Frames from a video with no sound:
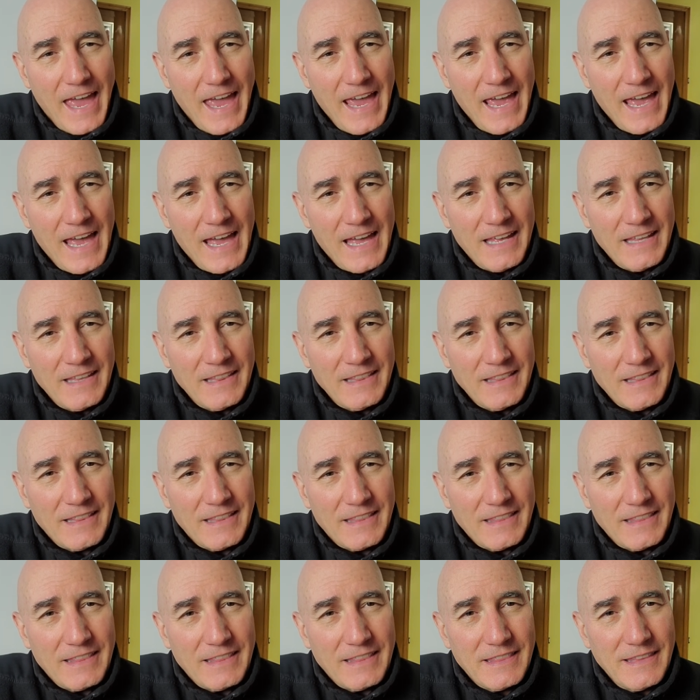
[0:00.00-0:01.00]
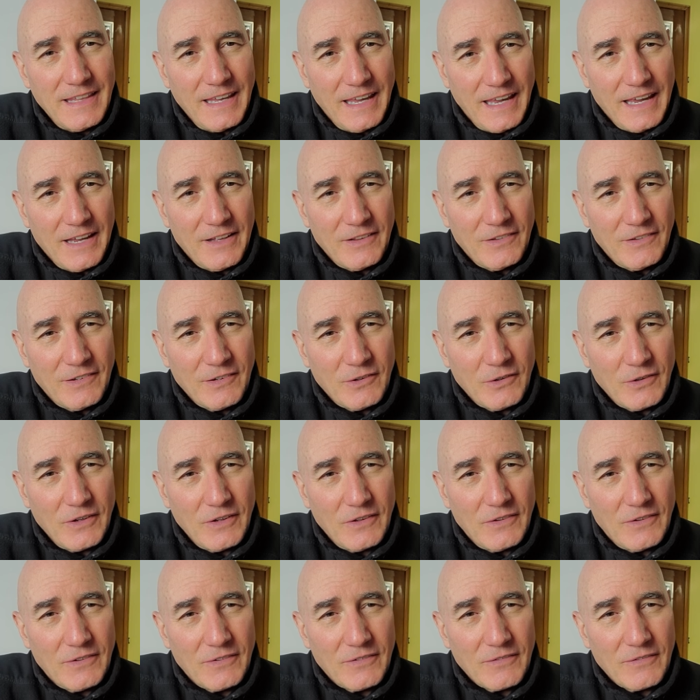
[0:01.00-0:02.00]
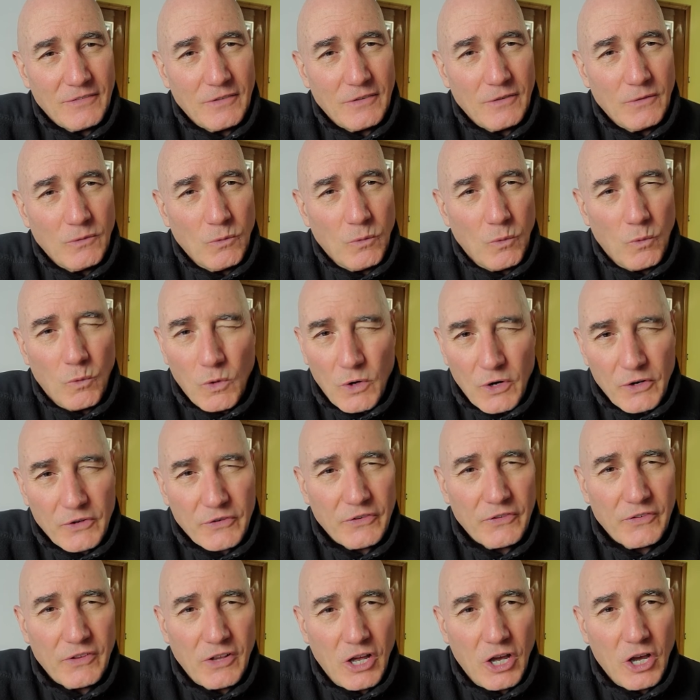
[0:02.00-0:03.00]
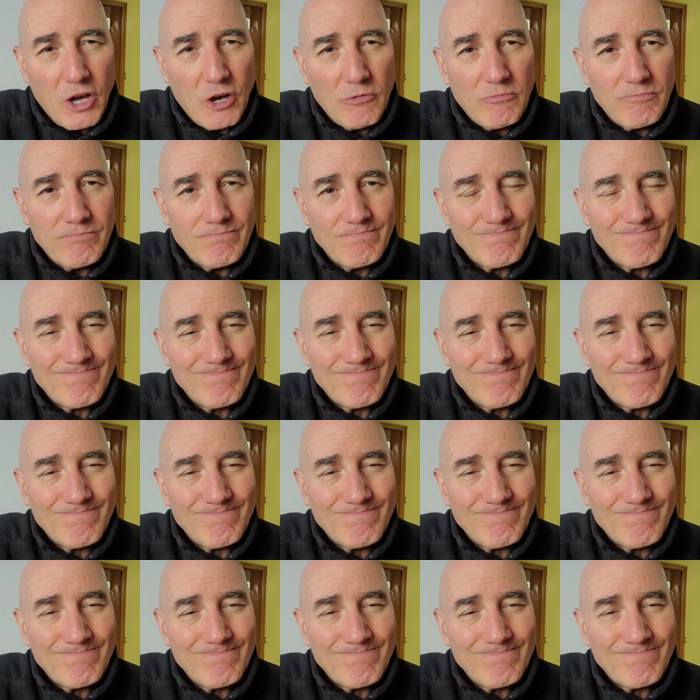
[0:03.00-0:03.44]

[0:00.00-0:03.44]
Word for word: And the answer is work slow,